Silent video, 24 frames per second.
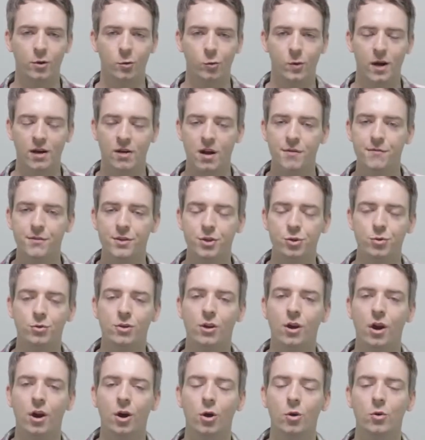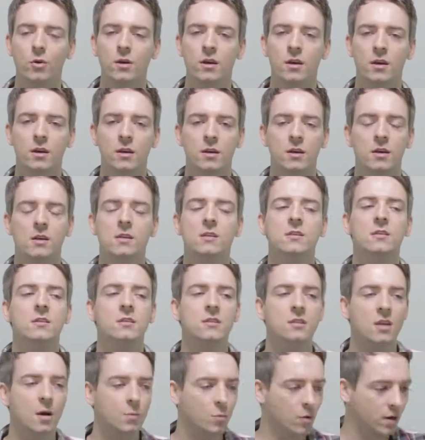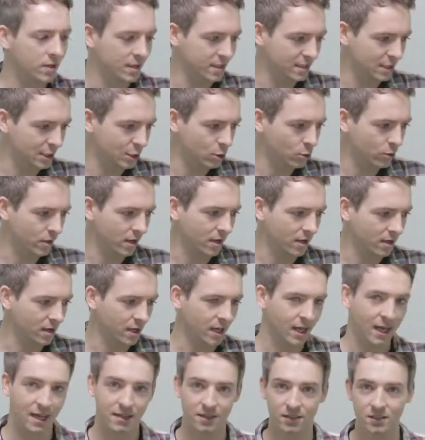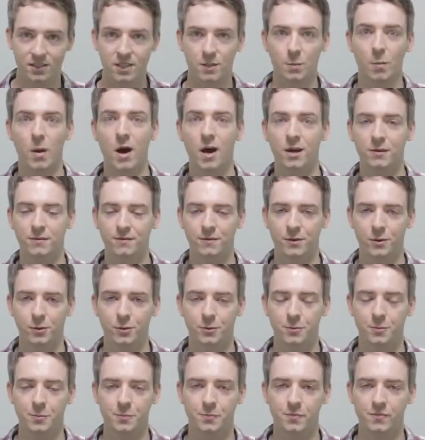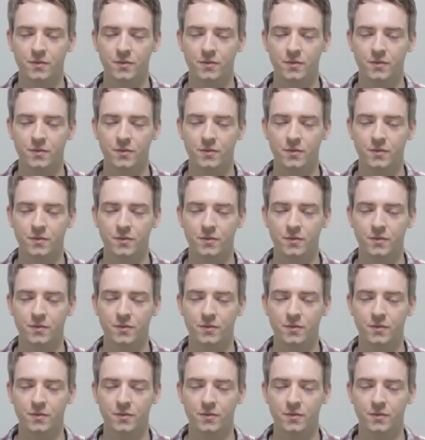Wherever you go, someone is looking at a smartphone.